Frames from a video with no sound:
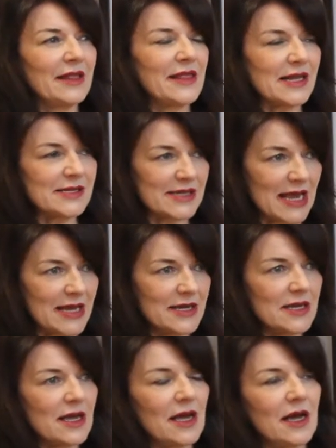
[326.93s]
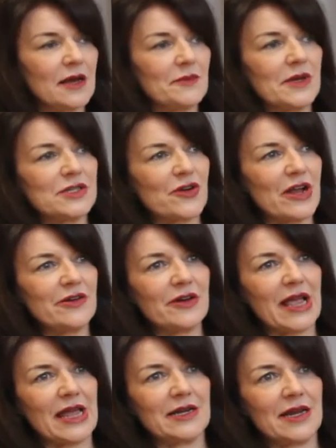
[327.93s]
That said, um, Australia
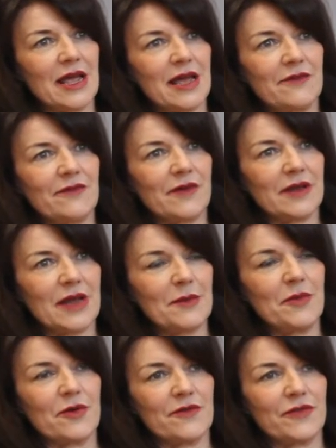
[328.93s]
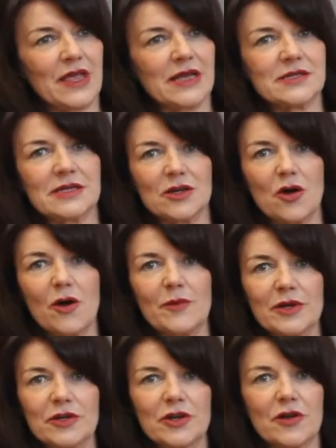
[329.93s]
and Canada have a number of things in
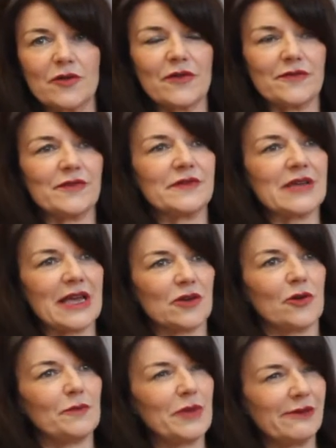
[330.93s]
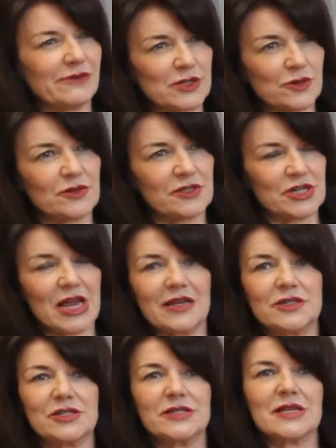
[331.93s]
common. You know, they've taken on big resource
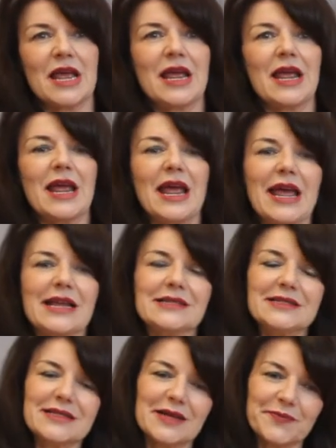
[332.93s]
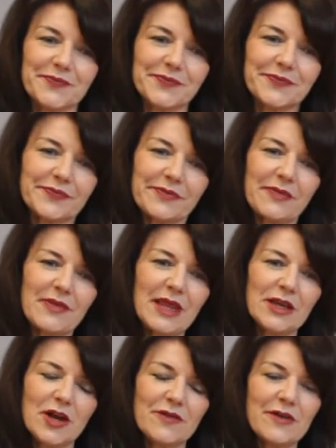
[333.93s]
challenges, and um,
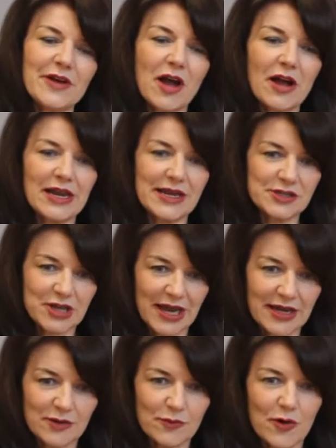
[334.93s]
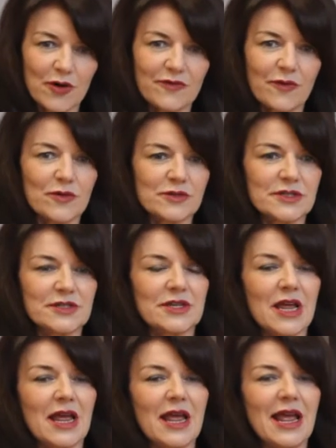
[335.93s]
you know, very highly educated
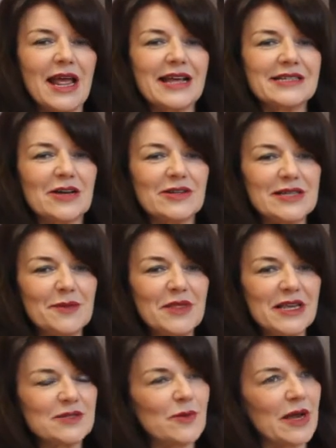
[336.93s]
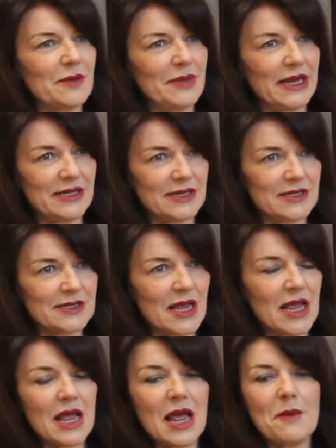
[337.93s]
workforces. So in some things we're competitors,
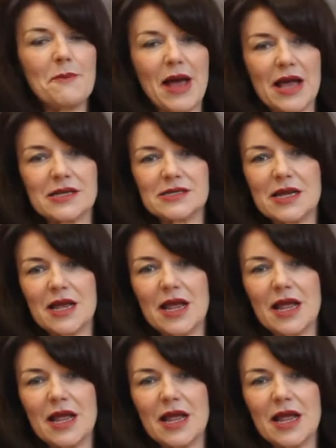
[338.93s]
but